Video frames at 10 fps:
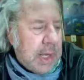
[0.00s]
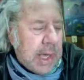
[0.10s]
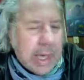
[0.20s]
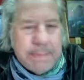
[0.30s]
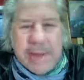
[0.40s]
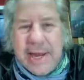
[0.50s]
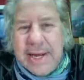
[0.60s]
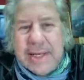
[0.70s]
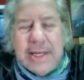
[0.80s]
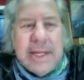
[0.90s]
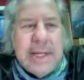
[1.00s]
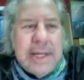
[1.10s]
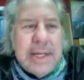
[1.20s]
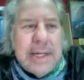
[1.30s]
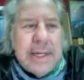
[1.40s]

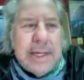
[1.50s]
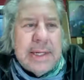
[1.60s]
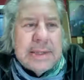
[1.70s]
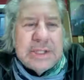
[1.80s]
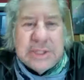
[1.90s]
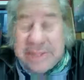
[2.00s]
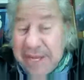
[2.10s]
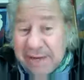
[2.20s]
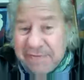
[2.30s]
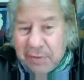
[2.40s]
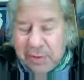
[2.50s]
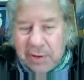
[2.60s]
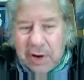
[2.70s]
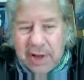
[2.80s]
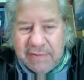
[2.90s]
to take a
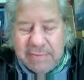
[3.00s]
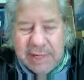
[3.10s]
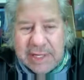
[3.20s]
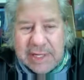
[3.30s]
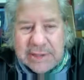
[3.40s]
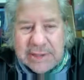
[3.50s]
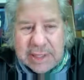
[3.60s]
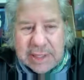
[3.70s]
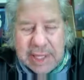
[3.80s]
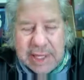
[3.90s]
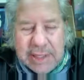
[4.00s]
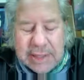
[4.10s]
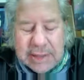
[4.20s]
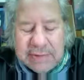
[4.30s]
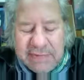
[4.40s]
photograph, because
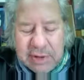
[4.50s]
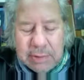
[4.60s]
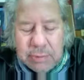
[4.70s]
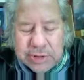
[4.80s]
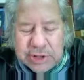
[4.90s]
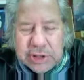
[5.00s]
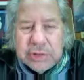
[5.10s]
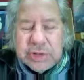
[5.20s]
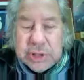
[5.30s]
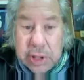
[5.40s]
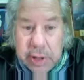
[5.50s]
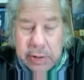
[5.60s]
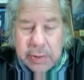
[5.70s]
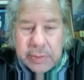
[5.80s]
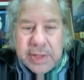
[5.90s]
the film was so
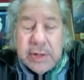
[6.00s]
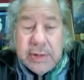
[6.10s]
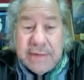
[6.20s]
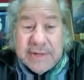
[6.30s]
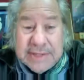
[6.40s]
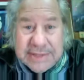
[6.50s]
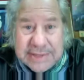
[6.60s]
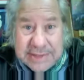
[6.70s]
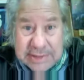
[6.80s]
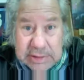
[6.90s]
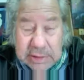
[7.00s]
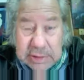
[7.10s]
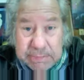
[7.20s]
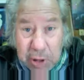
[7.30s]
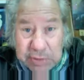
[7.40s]
slow that you'd have to
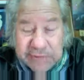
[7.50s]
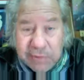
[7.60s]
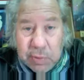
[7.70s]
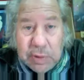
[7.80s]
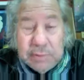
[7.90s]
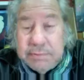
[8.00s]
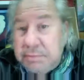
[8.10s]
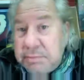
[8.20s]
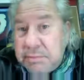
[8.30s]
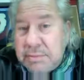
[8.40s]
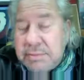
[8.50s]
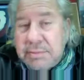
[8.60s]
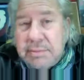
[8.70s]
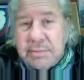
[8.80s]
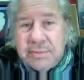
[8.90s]
pose for it
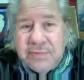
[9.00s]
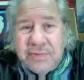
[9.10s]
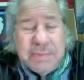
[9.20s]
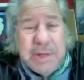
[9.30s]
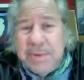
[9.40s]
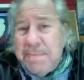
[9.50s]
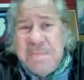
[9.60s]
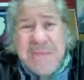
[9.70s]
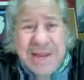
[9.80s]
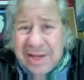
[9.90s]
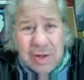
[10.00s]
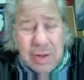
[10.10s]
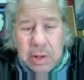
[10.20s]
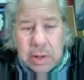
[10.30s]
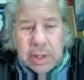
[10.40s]
for maybe a minute
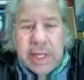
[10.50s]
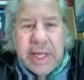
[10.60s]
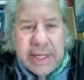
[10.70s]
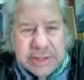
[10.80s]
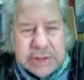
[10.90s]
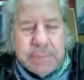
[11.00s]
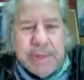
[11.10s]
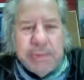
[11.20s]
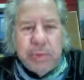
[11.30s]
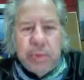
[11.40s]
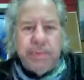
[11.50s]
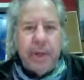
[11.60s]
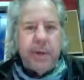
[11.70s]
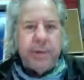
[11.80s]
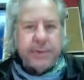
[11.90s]
long. And so people would
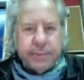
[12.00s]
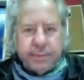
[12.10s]
pose